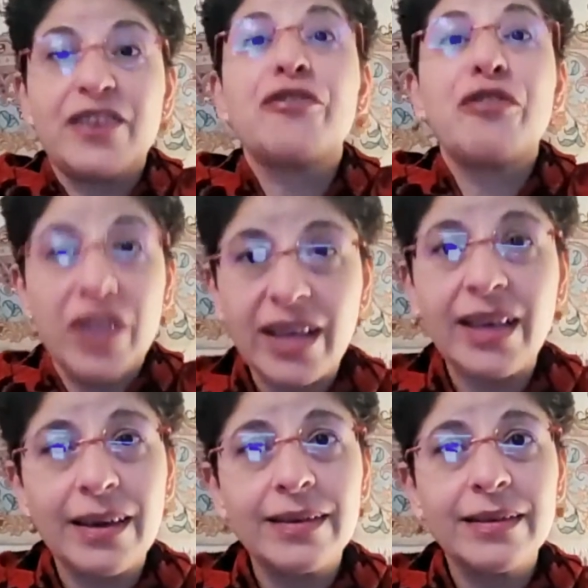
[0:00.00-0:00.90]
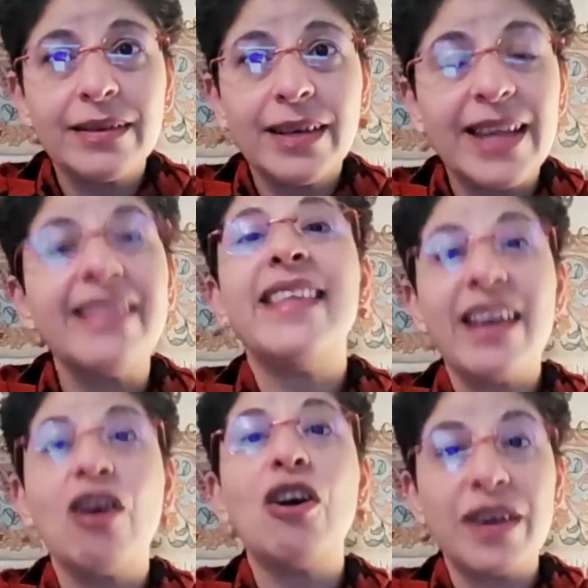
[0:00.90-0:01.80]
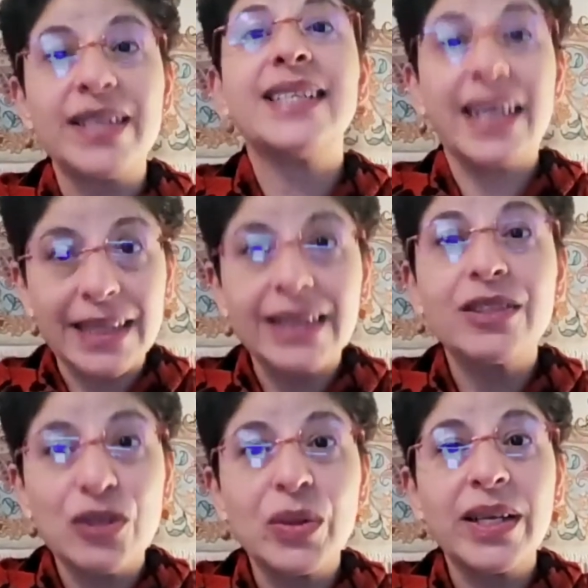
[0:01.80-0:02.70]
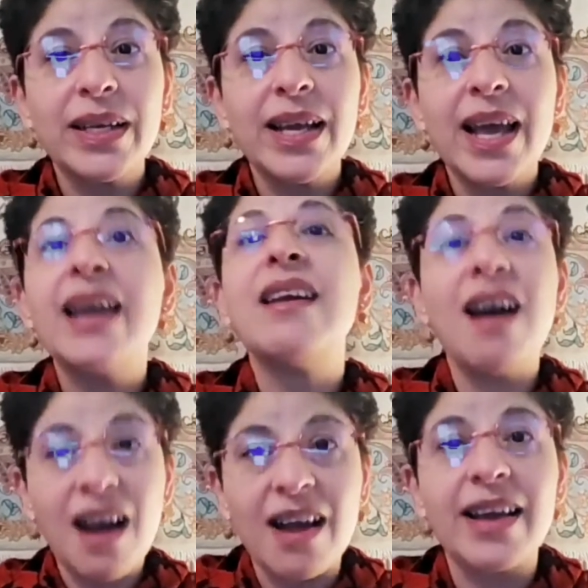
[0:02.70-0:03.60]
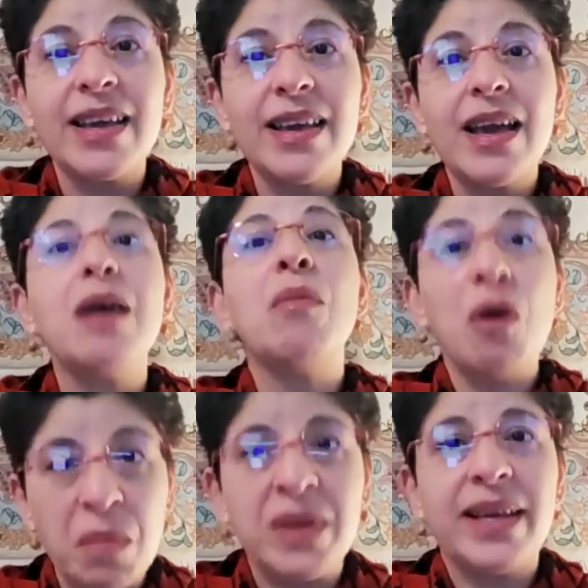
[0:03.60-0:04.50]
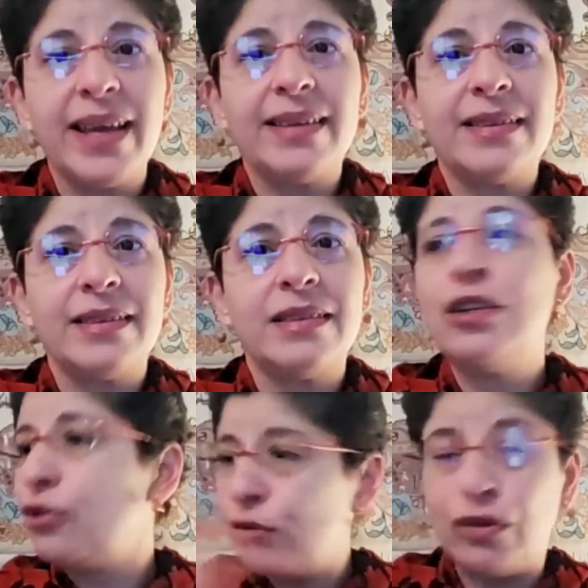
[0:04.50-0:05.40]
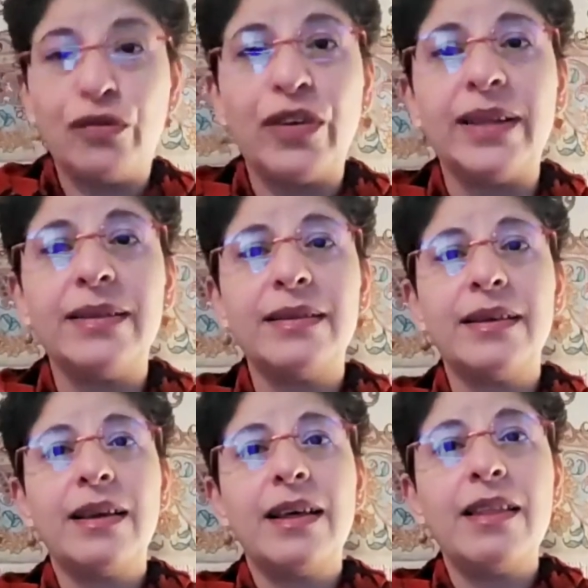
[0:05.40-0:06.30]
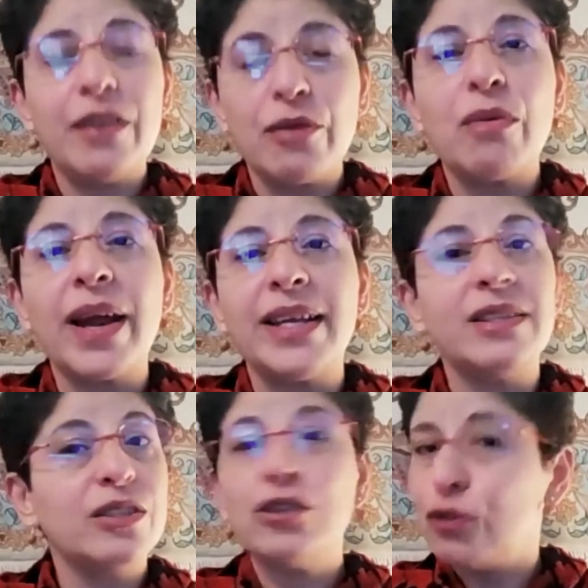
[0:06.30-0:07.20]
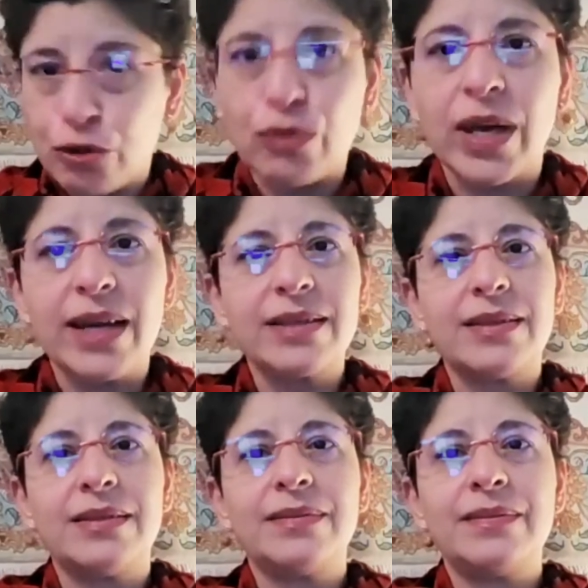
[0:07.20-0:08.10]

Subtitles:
their thinking, and they are entitled to it. And I am obligated to defend their right to that.